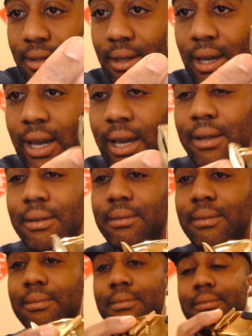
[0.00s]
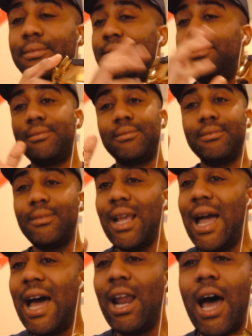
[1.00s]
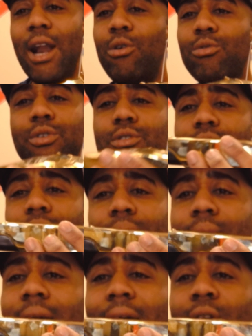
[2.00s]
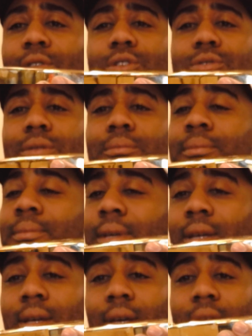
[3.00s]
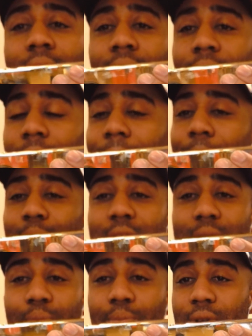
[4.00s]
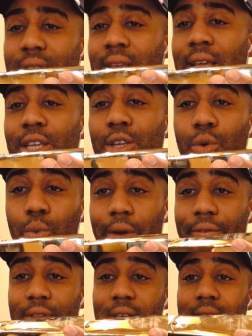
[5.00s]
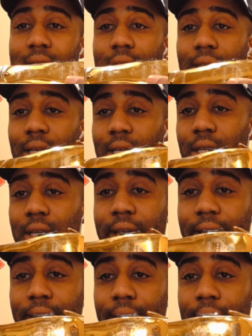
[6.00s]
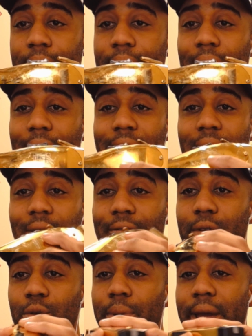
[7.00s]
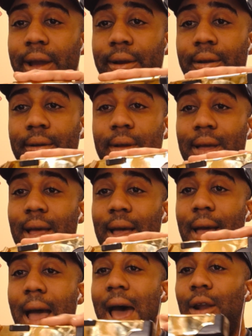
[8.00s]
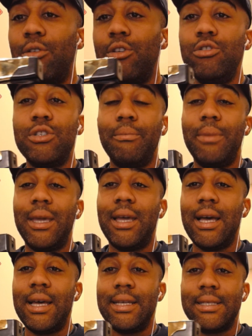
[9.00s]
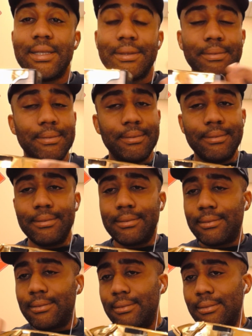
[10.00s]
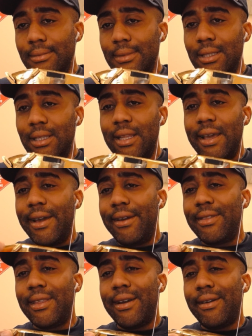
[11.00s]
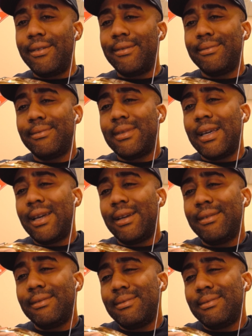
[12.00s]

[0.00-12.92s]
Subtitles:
Okay. I don't use them. I'm just presenting you with this here. I've got a few pair. I don't use them because they're a